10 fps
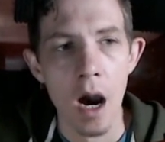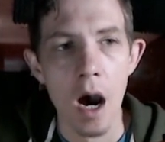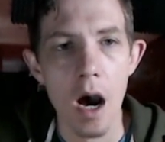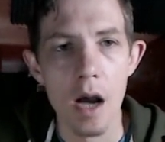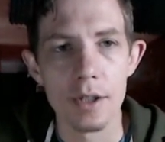
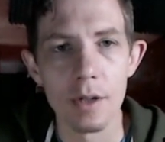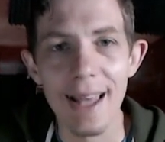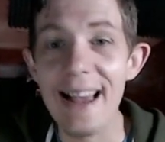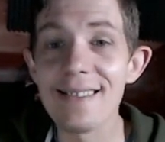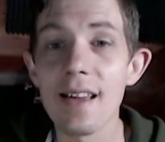Uh, so
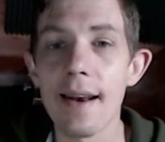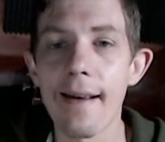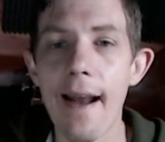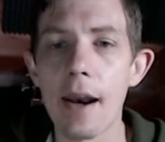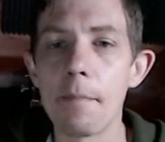last night I
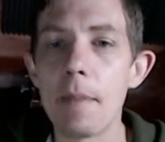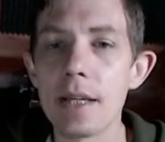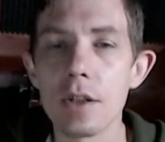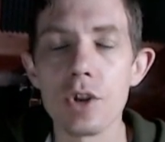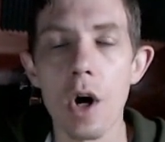got a
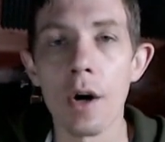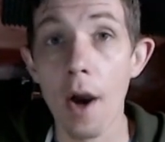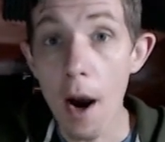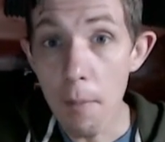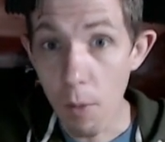message on
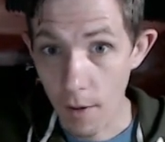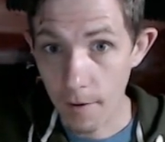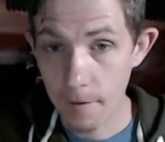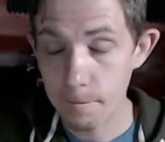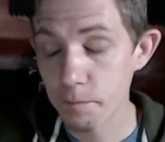
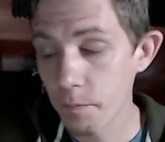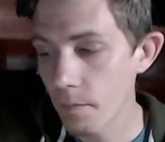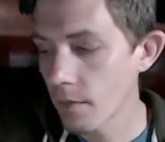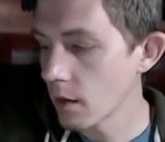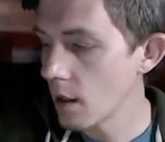Upwork
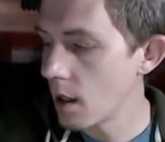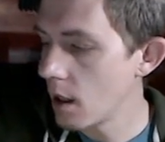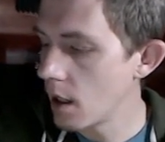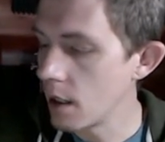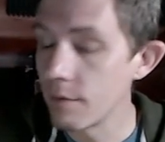
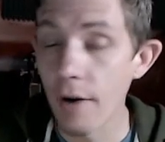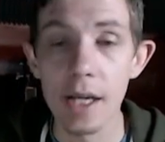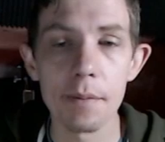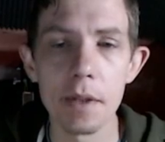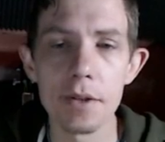
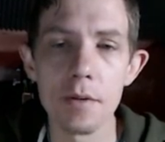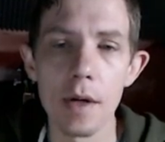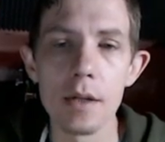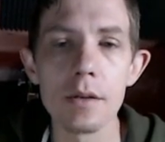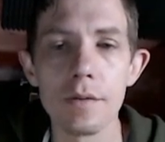inviting me to
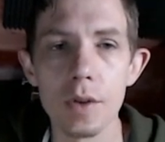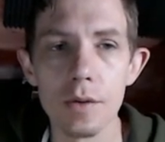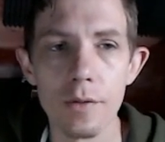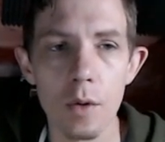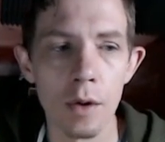interview
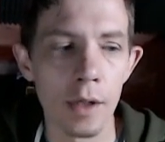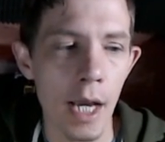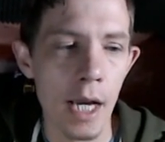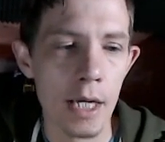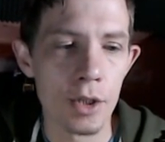for
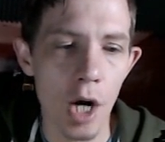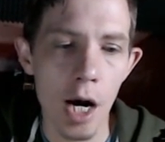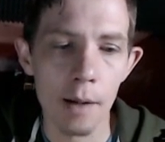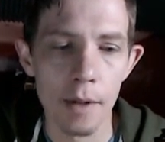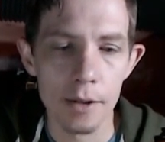a
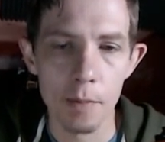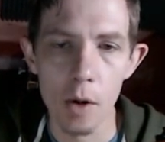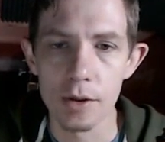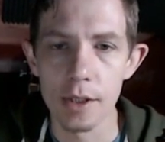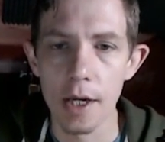job that's
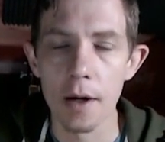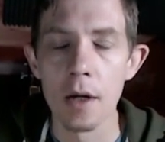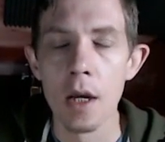posted there.